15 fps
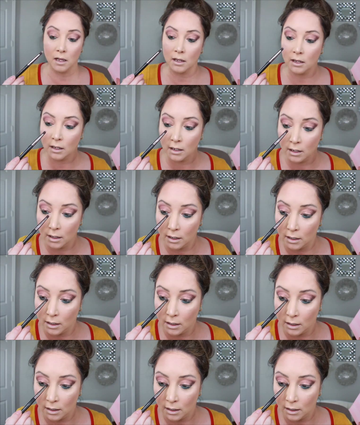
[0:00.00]

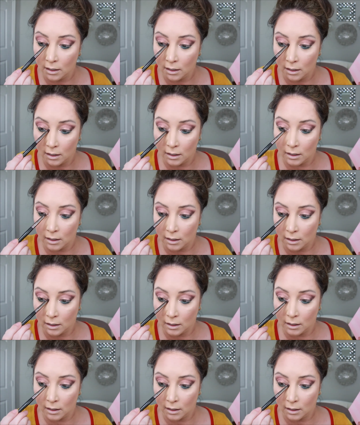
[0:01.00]

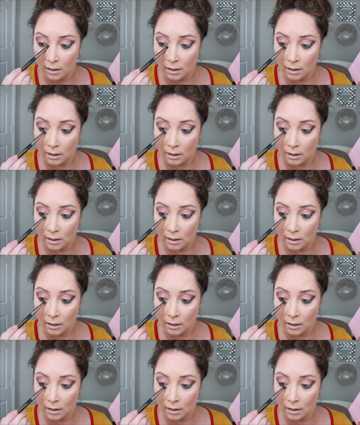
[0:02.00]
Nothing is said.